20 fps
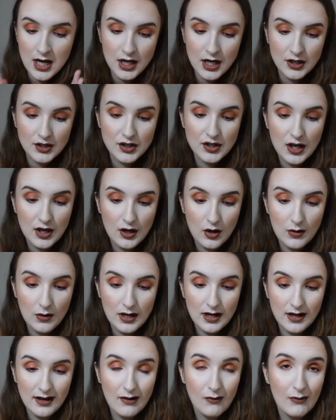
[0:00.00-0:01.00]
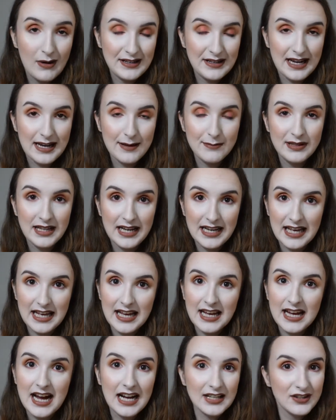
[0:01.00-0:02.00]
So when I apply
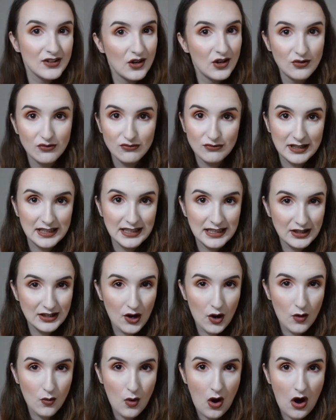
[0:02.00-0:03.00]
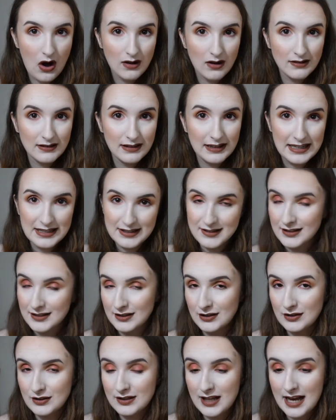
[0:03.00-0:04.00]
it, I don't really know what it's going
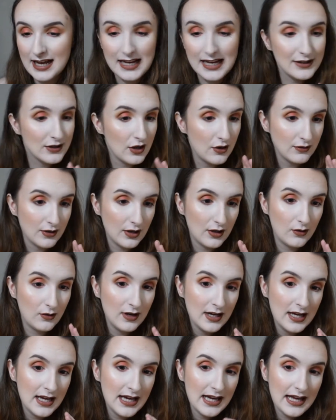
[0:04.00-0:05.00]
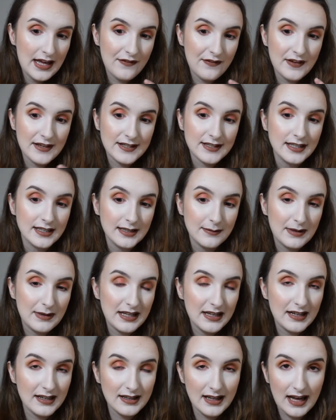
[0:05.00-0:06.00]
to look like. I don't know if it's going to
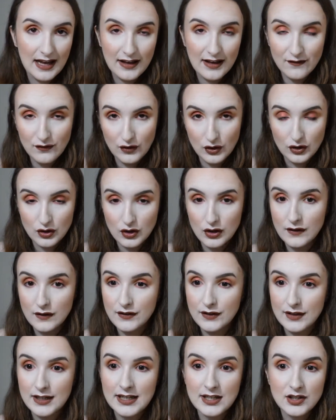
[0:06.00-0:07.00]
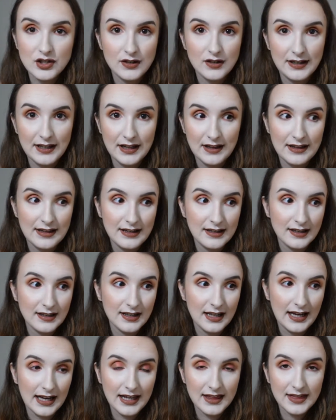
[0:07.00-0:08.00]
be like full coverage or anything
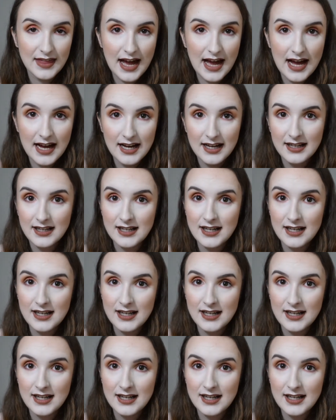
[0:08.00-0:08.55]
like that.